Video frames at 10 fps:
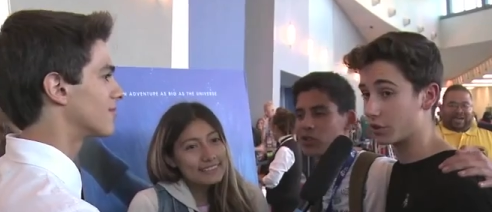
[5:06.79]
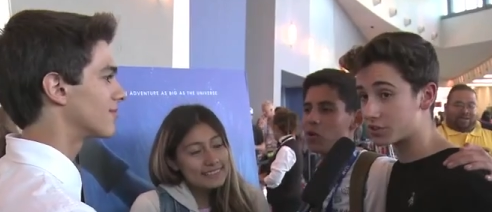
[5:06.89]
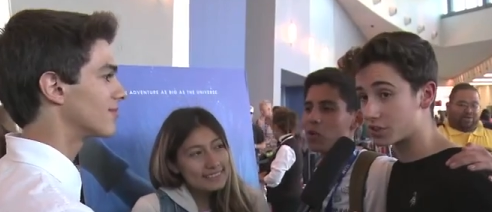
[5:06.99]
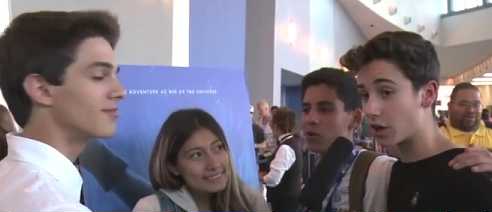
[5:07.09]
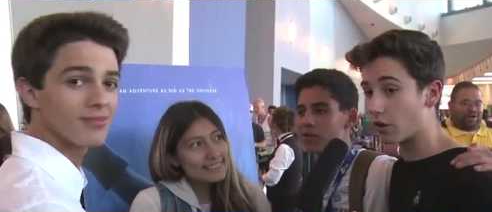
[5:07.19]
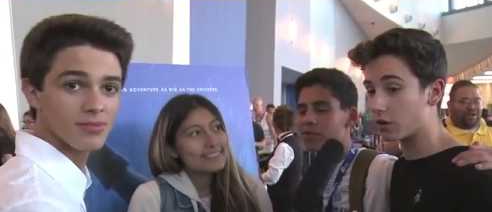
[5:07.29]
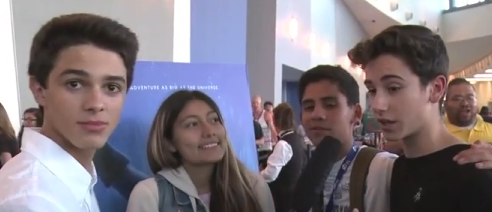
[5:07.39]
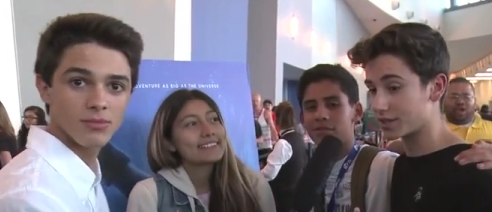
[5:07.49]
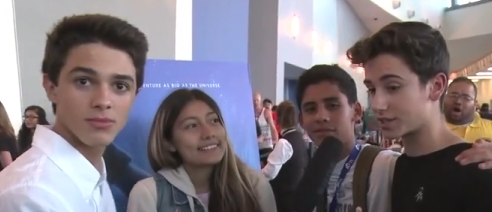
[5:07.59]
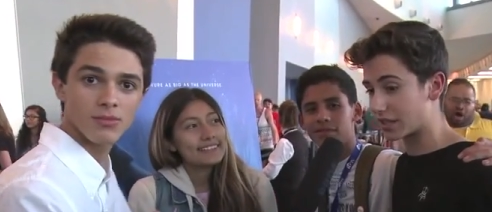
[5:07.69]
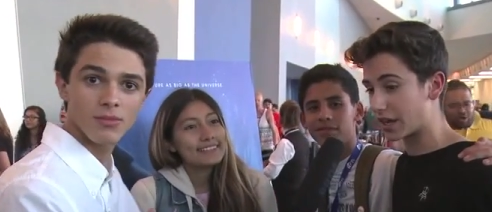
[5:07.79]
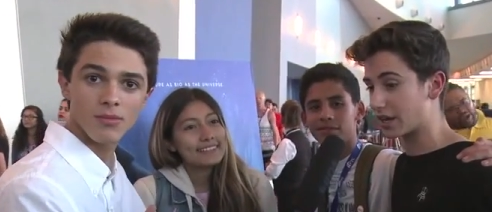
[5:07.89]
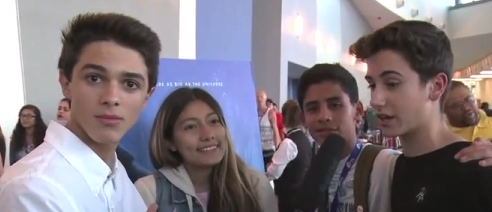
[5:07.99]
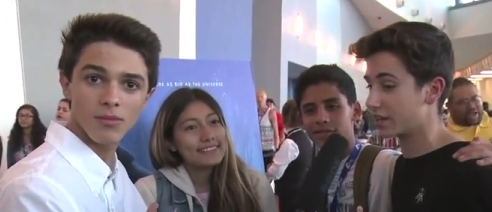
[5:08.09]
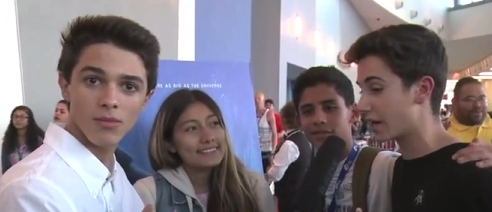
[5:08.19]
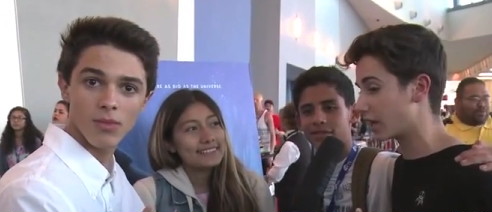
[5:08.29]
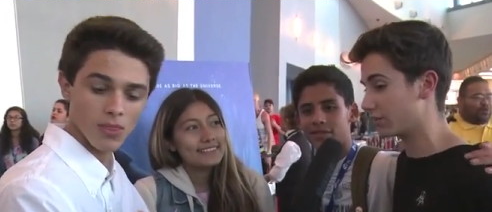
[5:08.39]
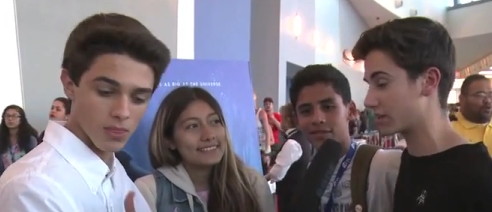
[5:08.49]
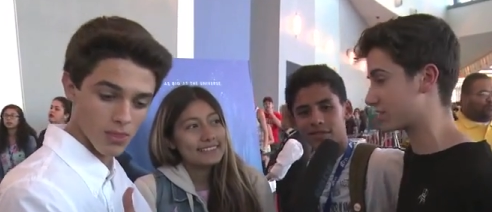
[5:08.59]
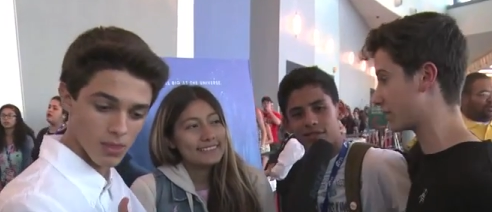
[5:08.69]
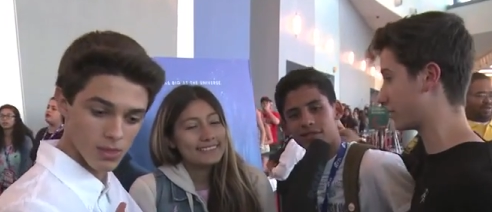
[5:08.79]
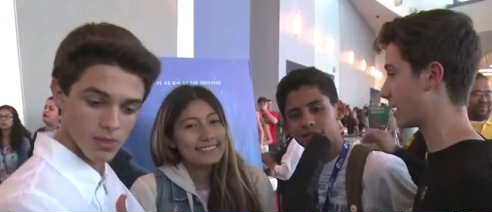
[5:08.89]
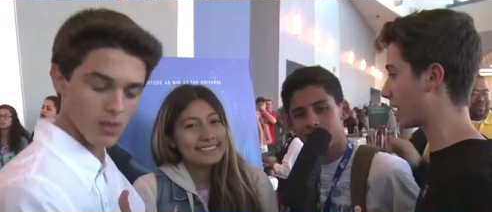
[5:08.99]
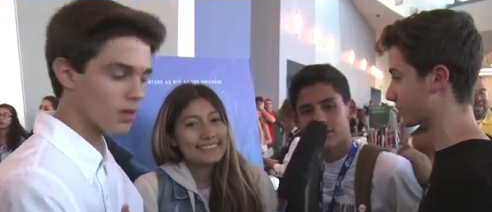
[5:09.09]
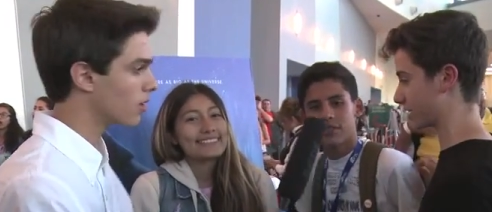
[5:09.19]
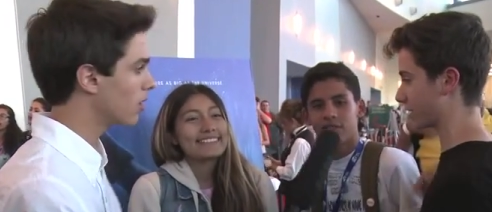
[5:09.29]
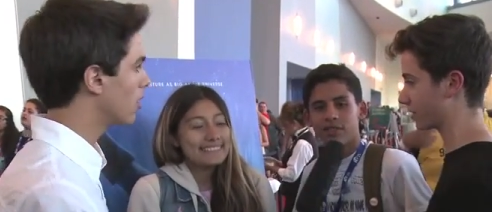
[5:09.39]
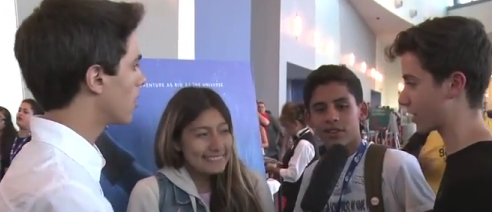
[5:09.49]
Speaker 1: So let's get a yell of excitement. How excited are you